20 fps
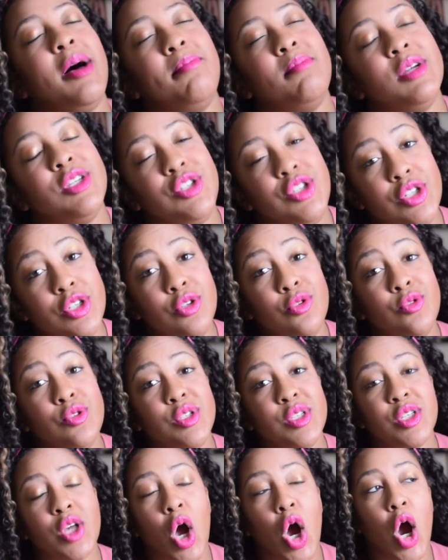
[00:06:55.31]

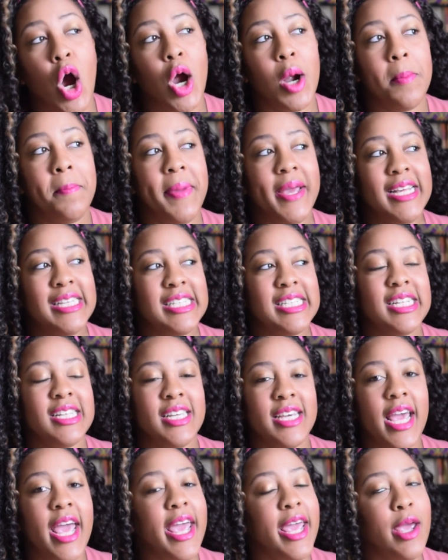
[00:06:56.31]
Meduse are
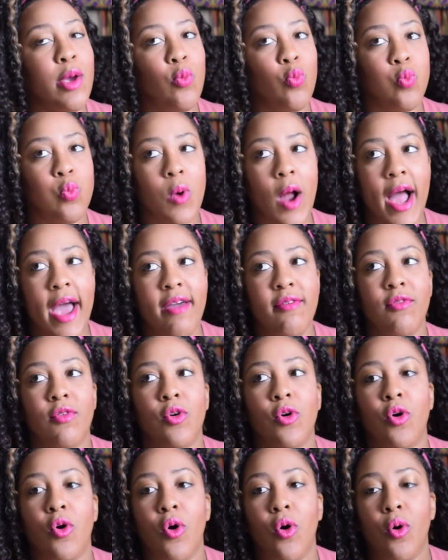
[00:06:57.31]
basically a
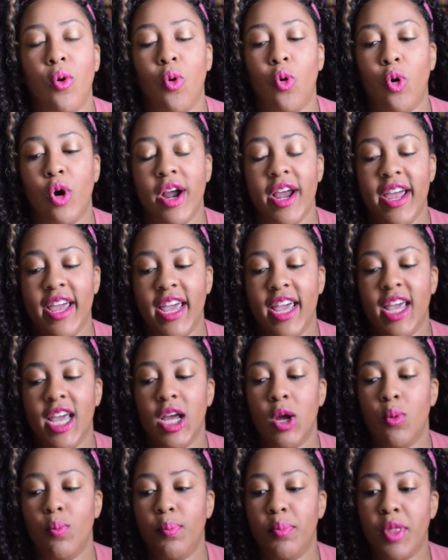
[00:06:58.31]
rival or a
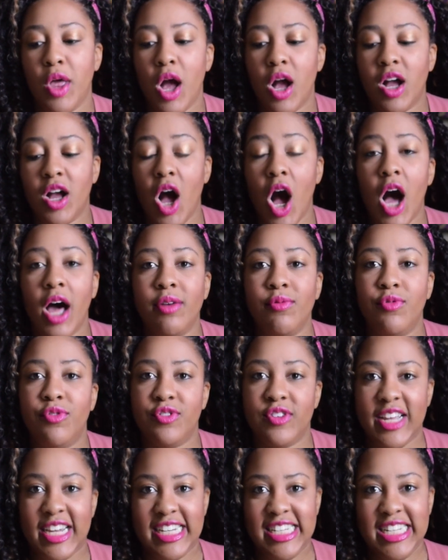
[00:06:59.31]

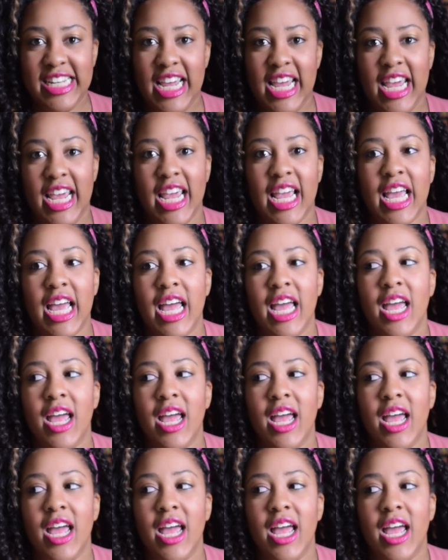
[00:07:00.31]
conflicting